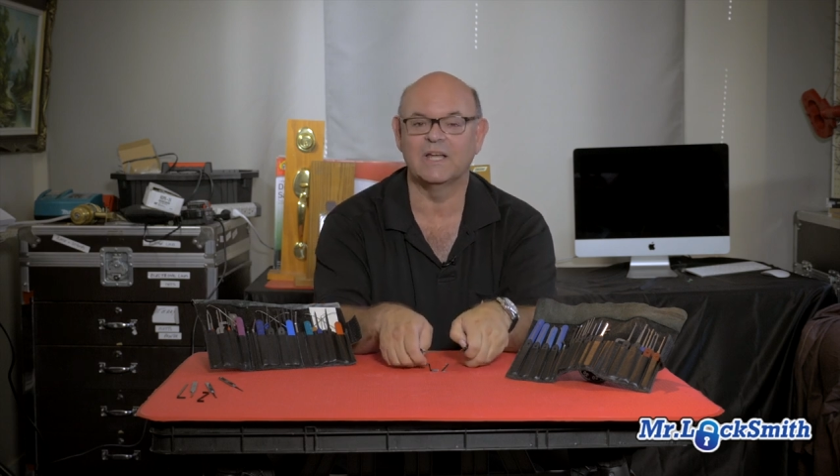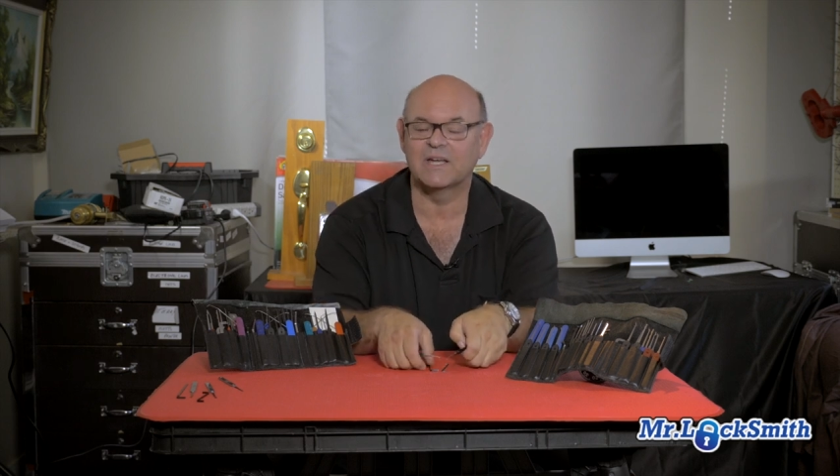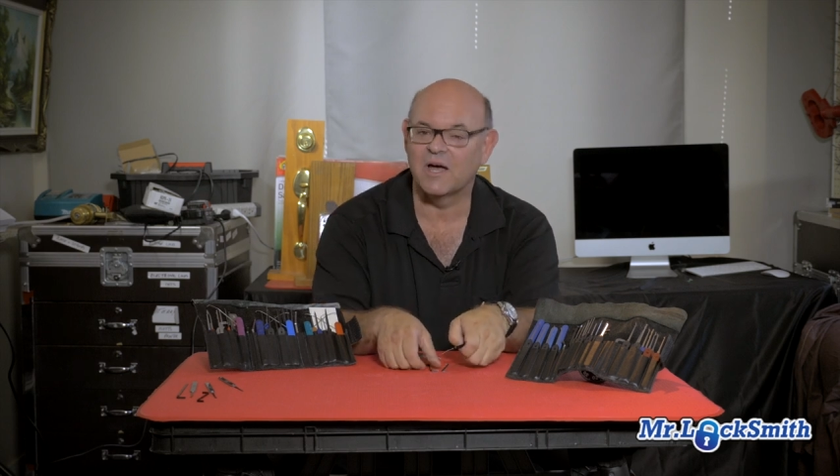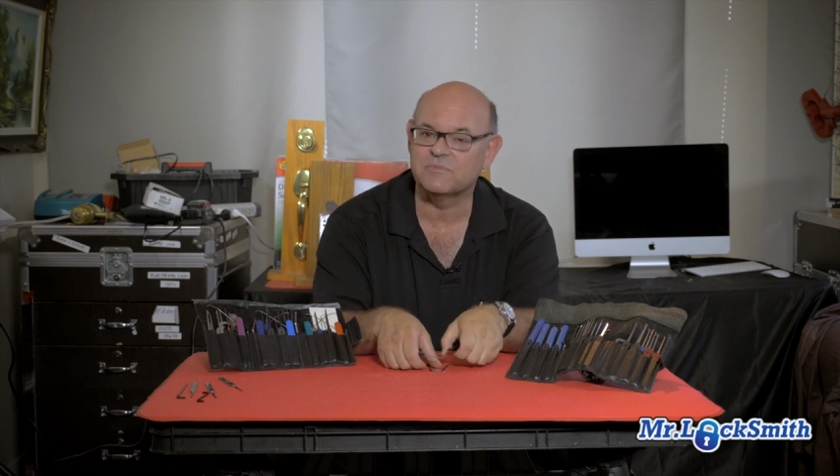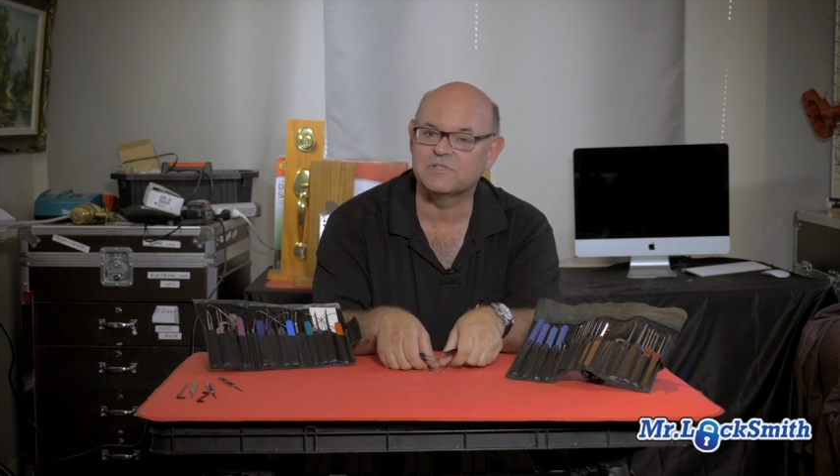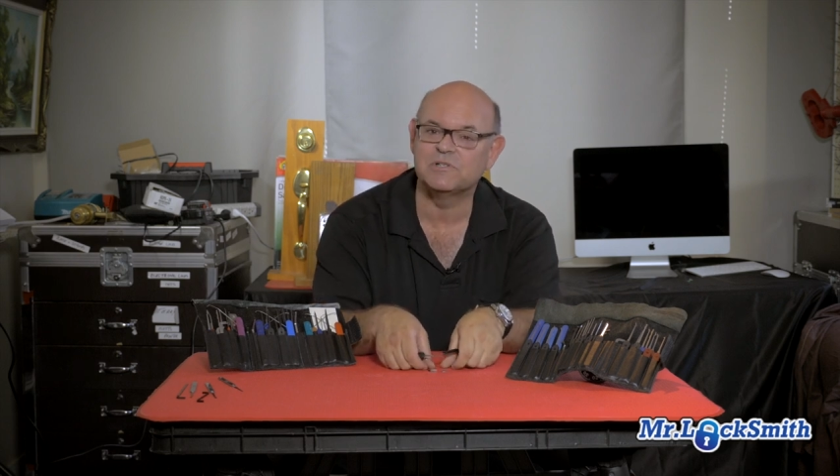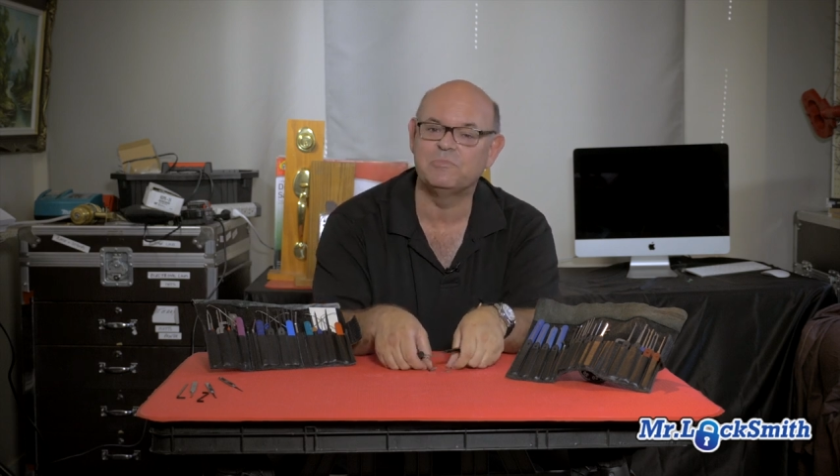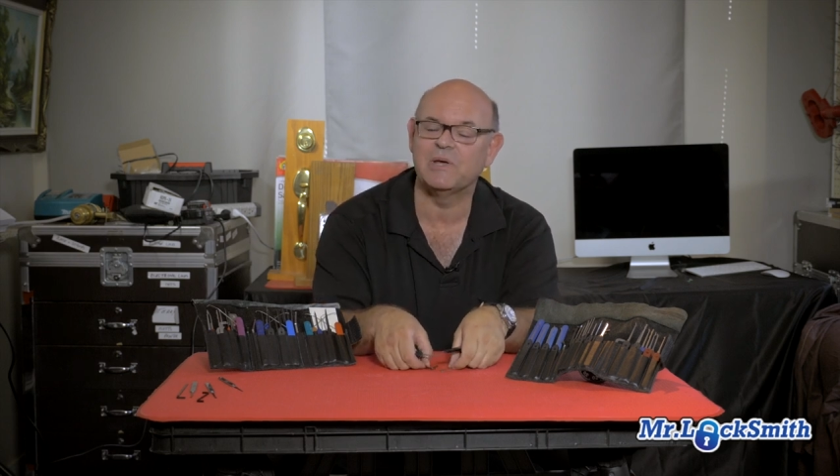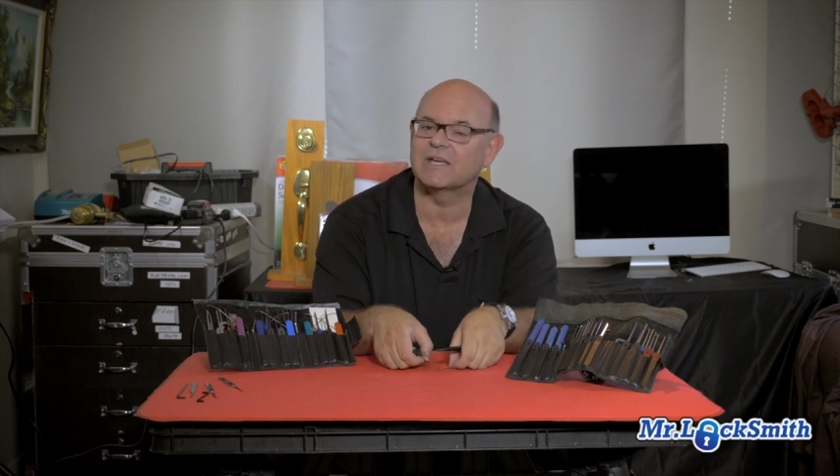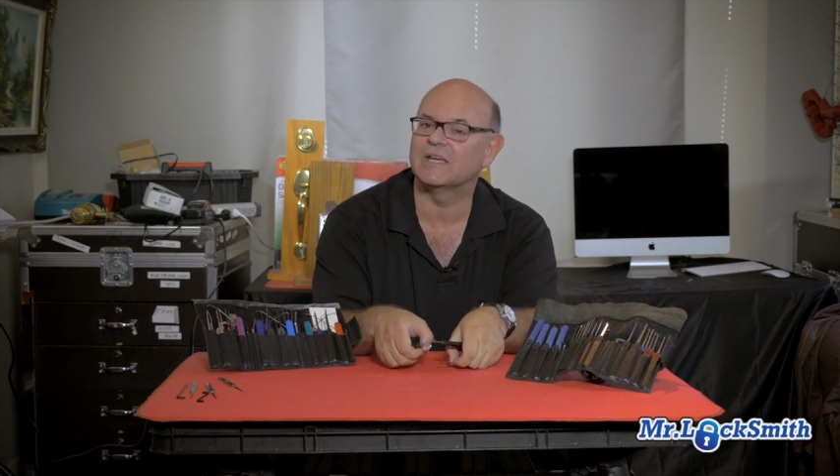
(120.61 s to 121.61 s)
it comes to
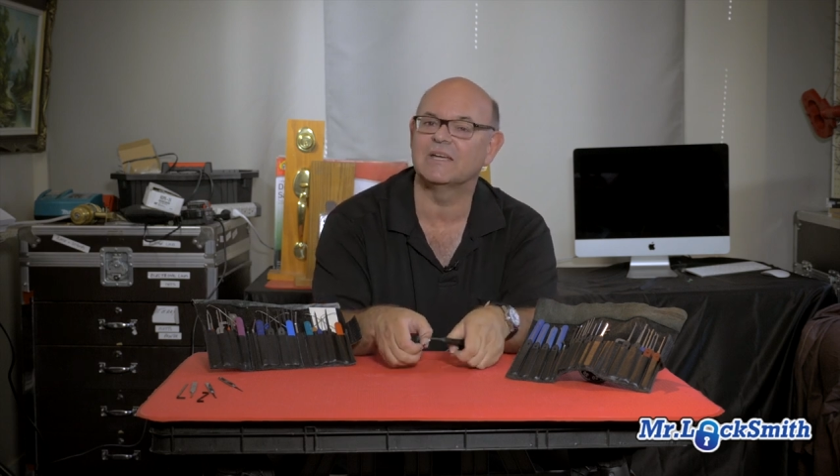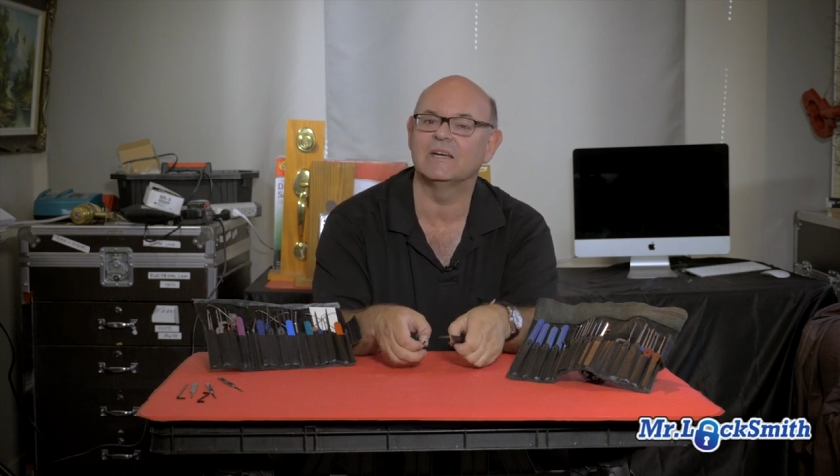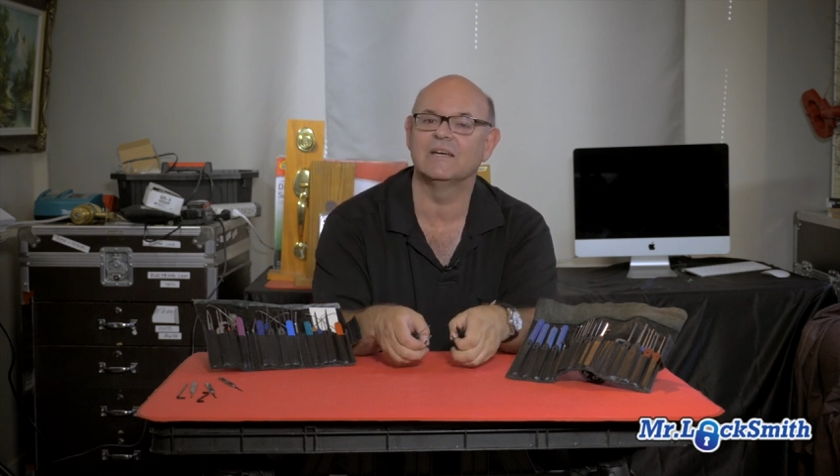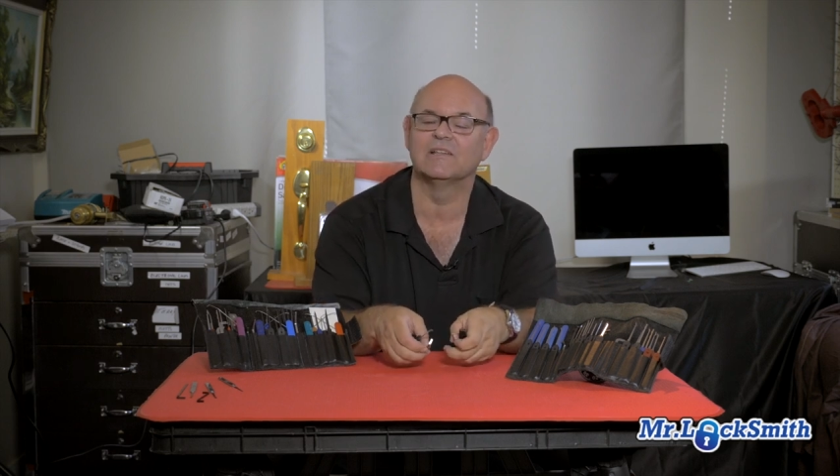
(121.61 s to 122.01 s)
picking